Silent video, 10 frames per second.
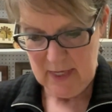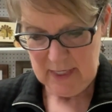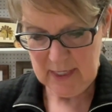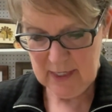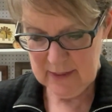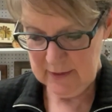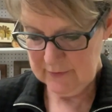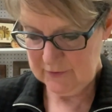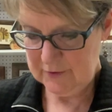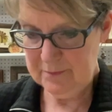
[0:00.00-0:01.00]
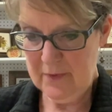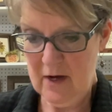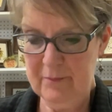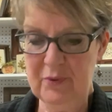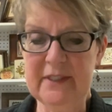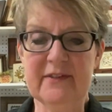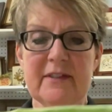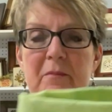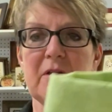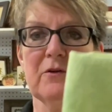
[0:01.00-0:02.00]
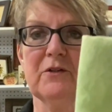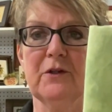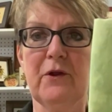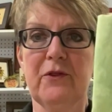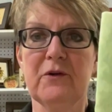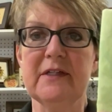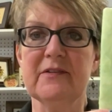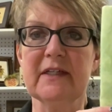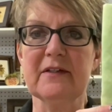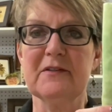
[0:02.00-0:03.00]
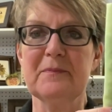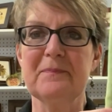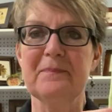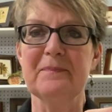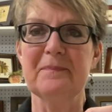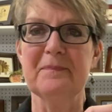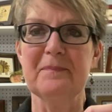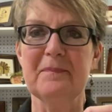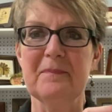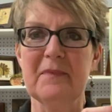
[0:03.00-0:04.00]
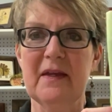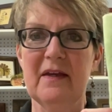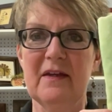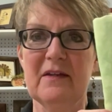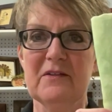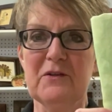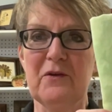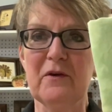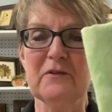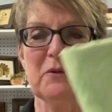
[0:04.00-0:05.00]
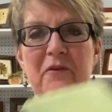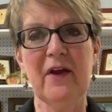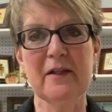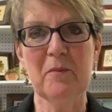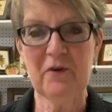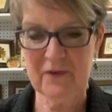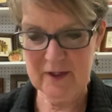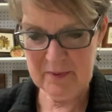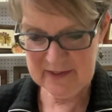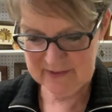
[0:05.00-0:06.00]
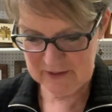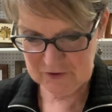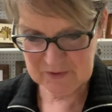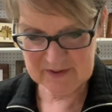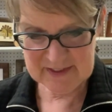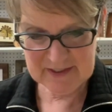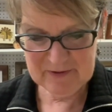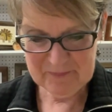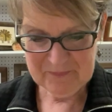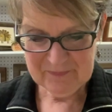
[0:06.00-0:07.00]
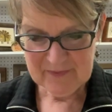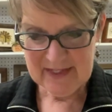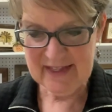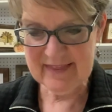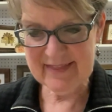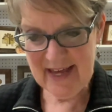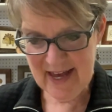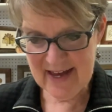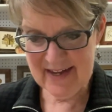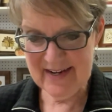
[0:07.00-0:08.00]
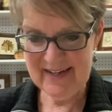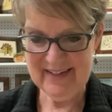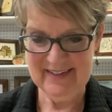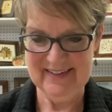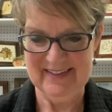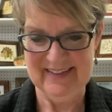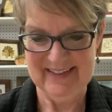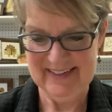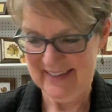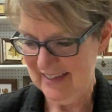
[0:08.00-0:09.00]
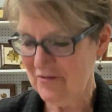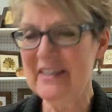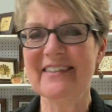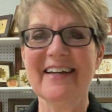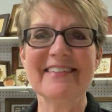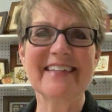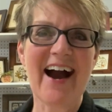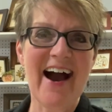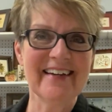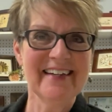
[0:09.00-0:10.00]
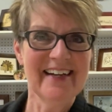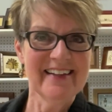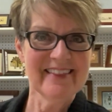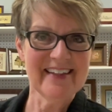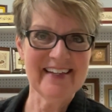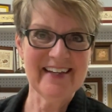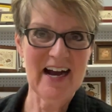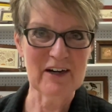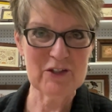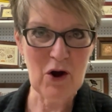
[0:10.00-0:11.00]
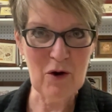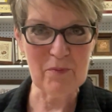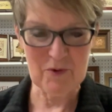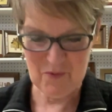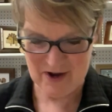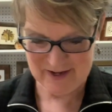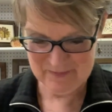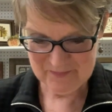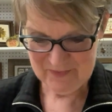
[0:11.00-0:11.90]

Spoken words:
and it's pretty similar to the 36. So those are available if anybody's interested. And then we just got the October one,